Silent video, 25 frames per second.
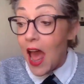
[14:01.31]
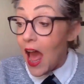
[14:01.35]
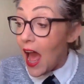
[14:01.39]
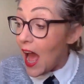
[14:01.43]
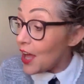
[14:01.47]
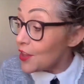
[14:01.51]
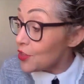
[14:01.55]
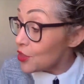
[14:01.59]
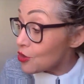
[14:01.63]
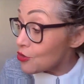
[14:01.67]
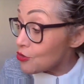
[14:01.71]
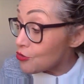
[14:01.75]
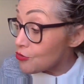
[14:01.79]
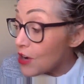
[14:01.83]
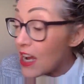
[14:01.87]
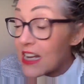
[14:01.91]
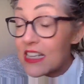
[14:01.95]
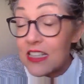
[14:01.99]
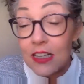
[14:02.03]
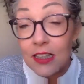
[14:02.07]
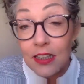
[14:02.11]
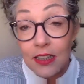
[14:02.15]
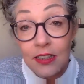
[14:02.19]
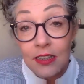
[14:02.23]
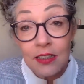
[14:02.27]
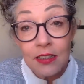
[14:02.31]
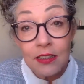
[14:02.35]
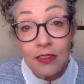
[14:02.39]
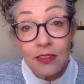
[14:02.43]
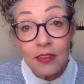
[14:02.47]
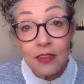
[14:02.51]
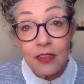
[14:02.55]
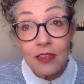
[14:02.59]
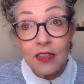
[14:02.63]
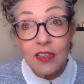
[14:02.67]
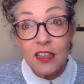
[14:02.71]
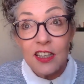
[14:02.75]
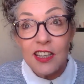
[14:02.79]
And the rudder
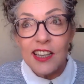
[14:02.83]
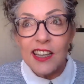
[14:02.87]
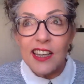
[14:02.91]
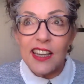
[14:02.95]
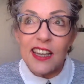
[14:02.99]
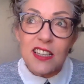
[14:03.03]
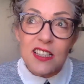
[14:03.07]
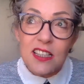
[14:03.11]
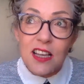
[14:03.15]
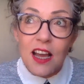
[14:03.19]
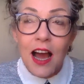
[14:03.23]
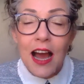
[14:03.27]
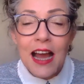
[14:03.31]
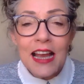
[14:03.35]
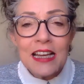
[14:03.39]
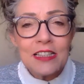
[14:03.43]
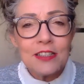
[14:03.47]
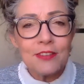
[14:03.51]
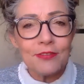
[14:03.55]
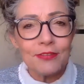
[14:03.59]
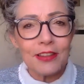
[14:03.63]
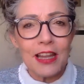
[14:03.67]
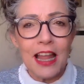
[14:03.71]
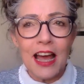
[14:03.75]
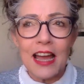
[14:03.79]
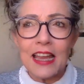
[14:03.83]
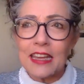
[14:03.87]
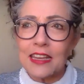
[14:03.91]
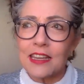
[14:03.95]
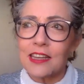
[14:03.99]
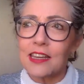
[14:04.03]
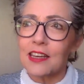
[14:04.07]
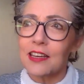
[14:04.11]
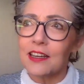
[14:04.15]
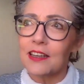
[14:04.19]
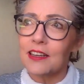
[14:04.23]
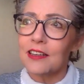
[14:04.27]
is kind of like